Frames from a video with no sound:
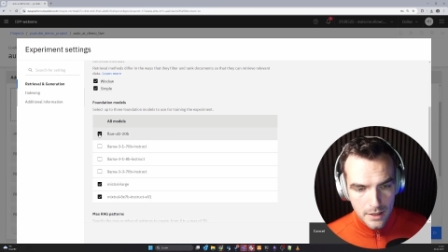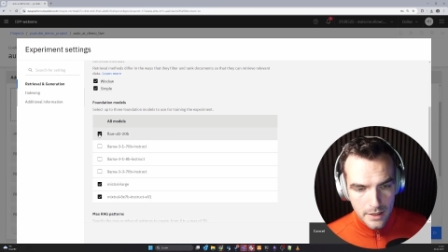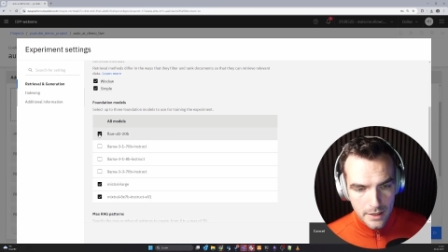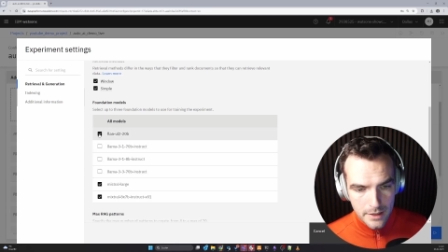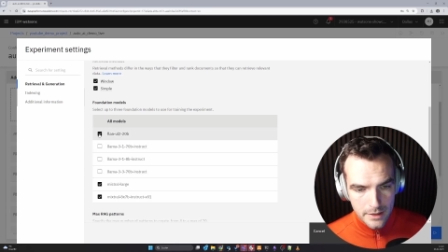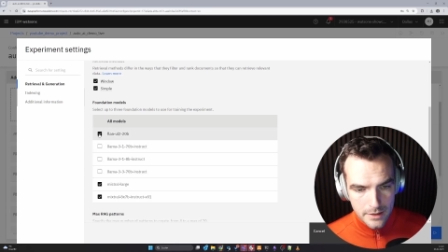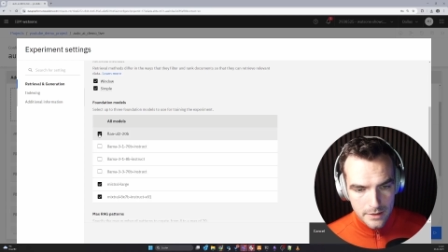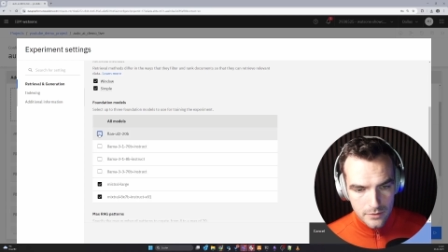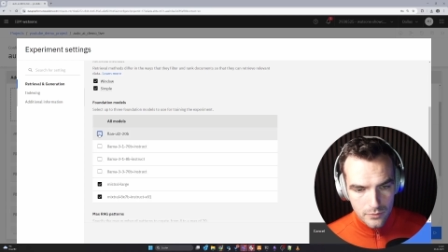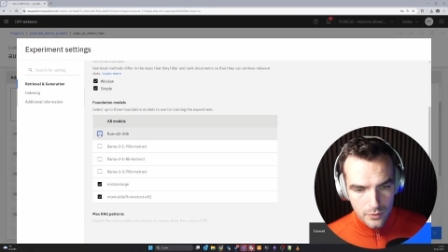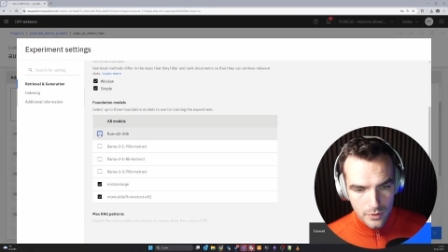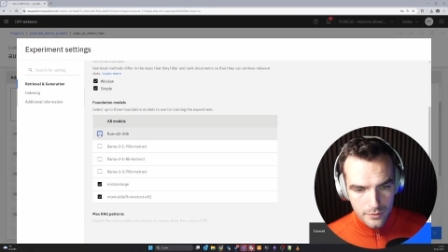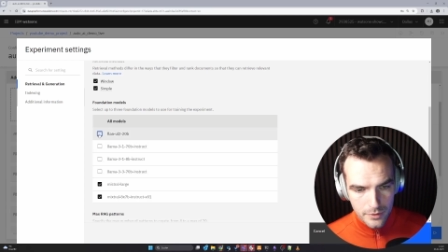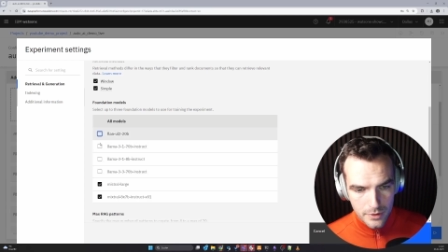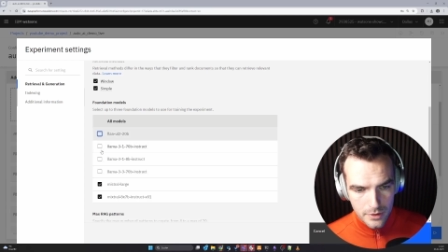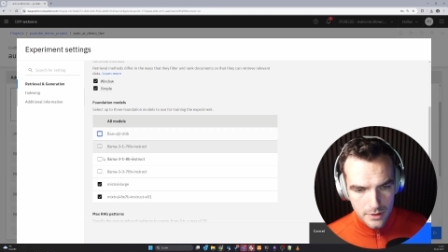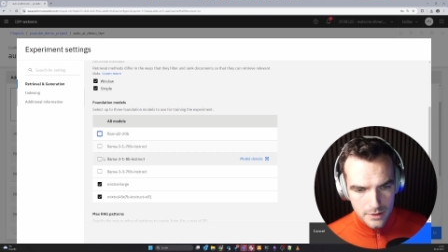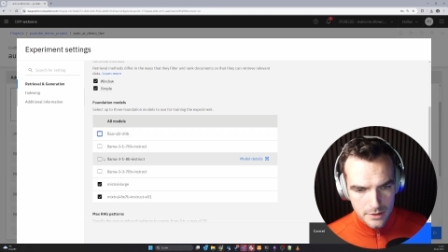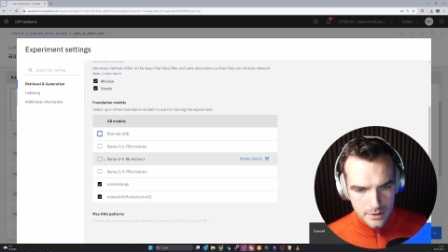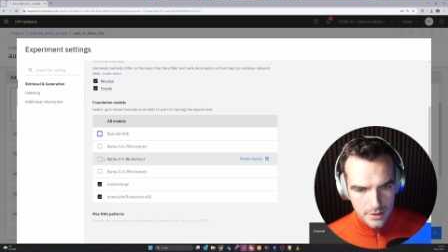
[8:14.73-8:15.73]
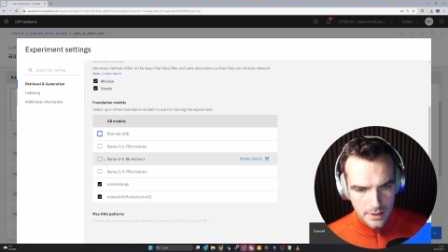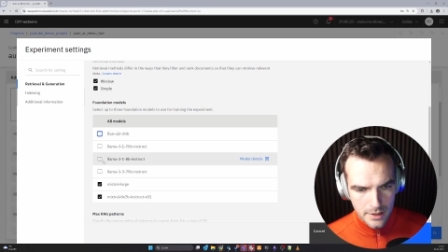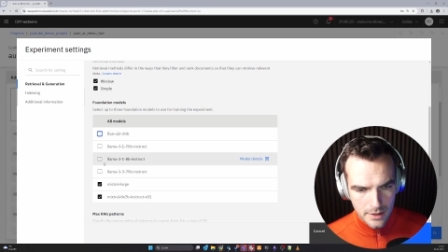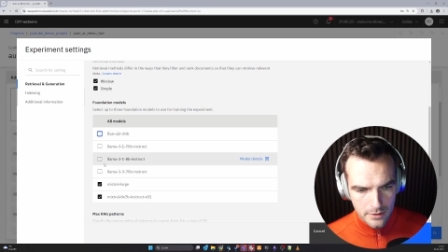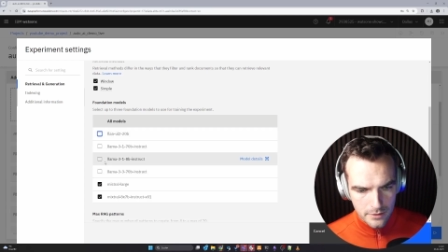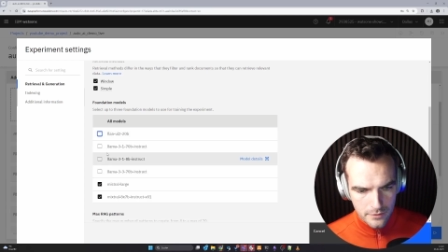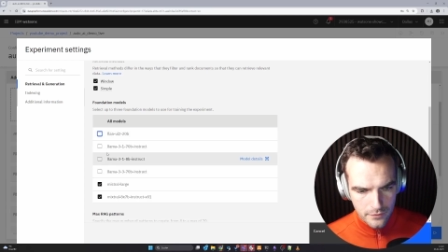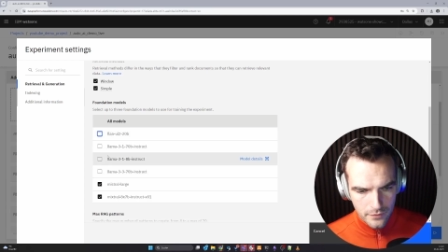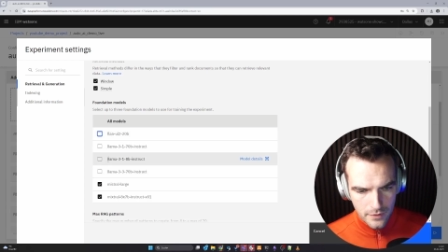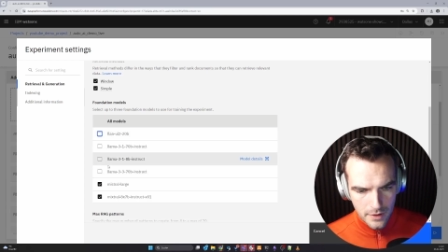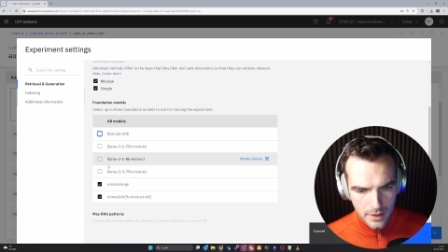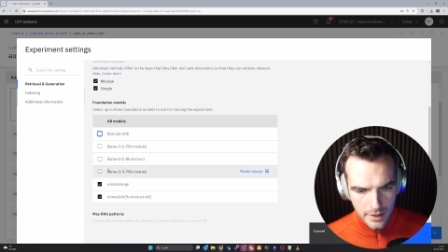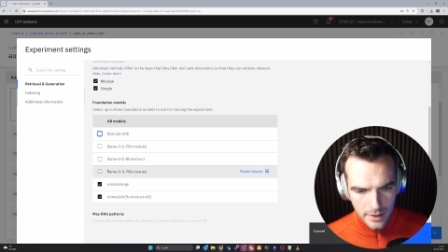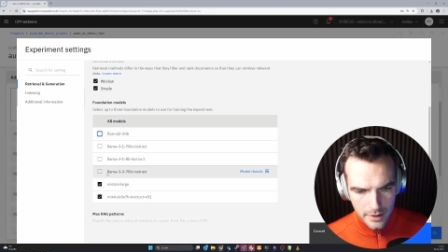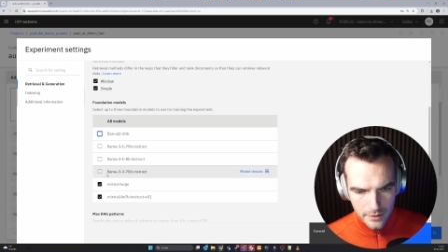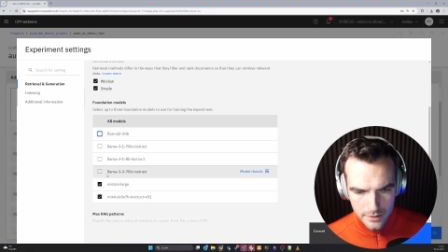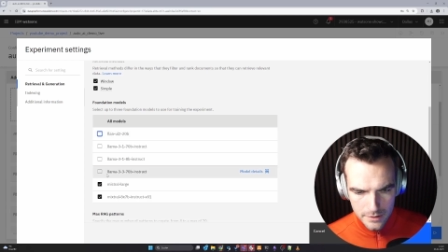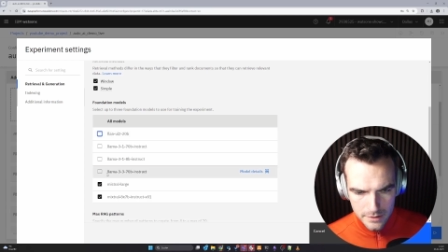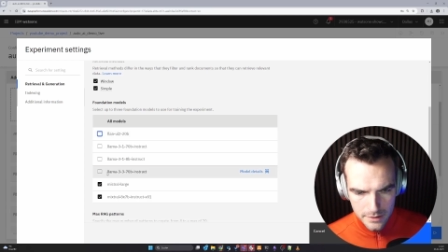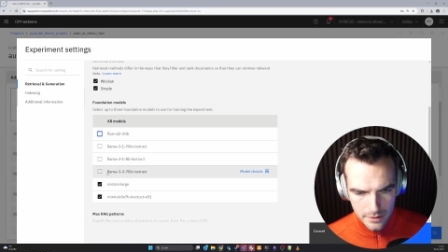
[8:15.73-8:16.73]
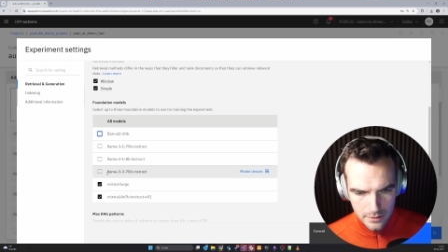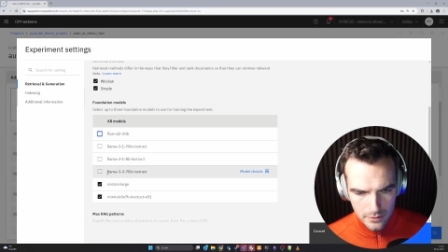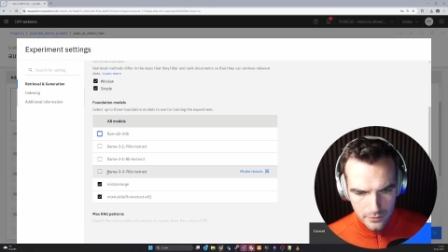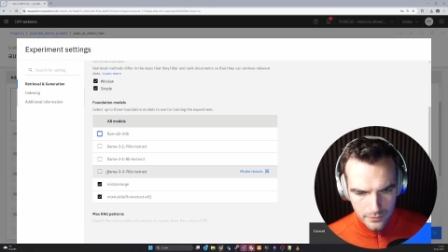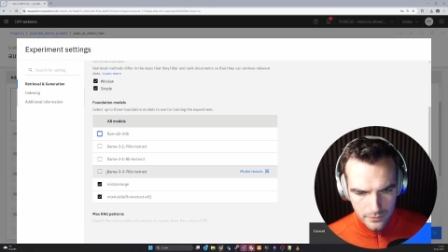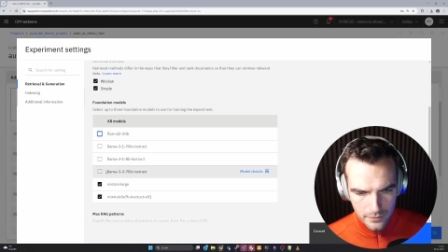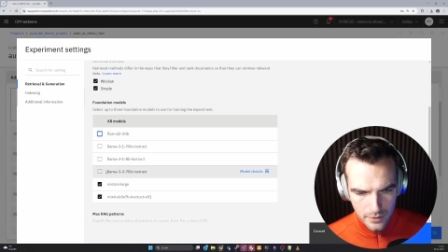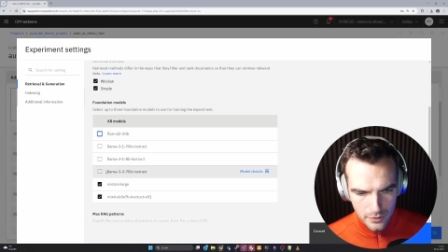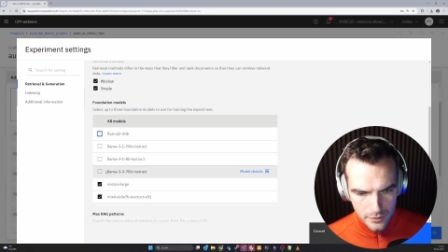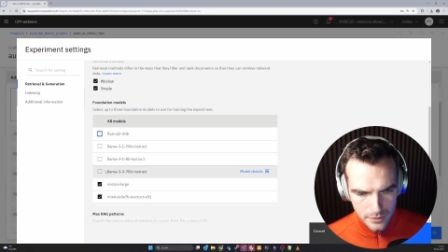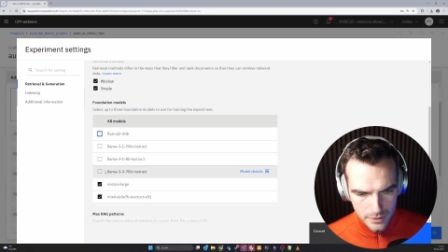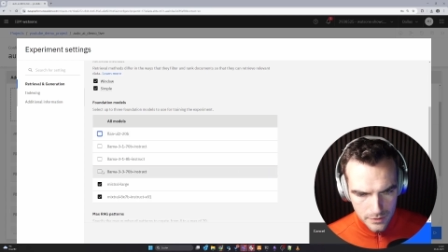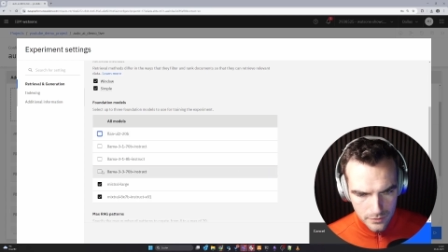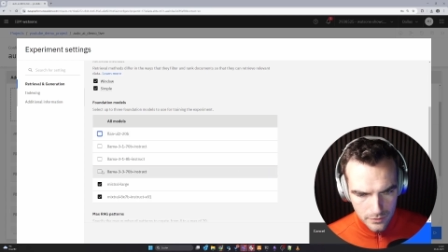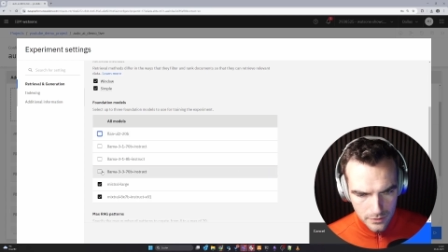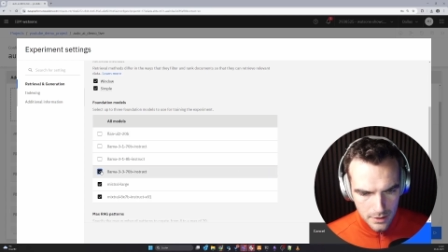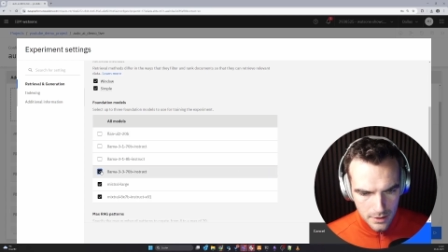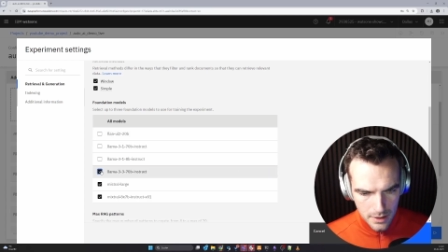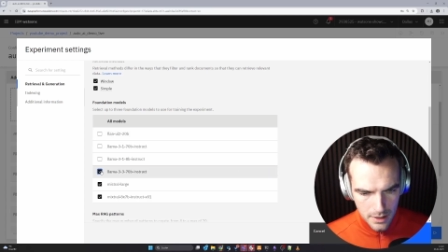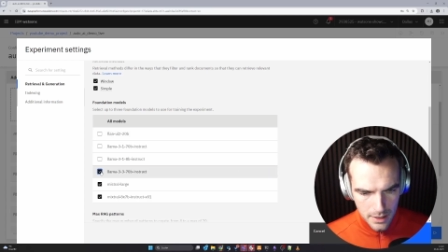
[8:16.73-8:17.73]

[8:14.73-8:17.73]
And well, we're going to take out Flan. It's kind of old school.